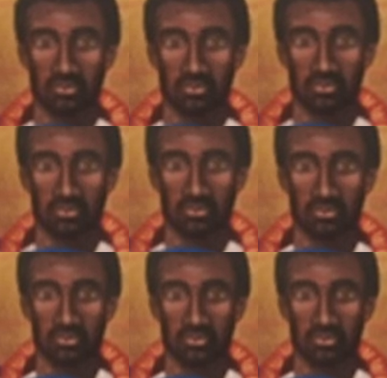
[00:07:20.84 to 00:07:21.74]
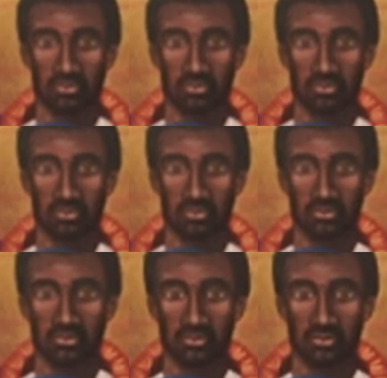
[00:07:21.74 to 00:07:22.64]

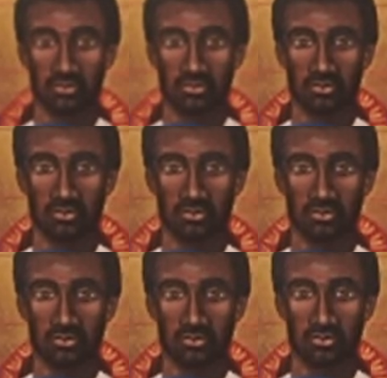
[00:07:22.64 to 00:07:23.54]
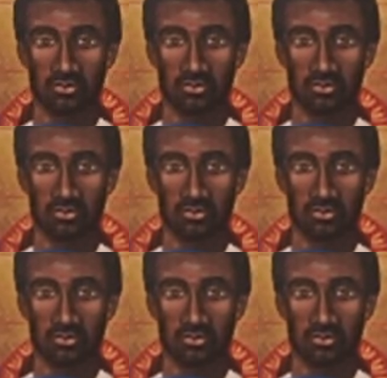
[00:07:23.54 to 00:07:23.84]
(not speaking)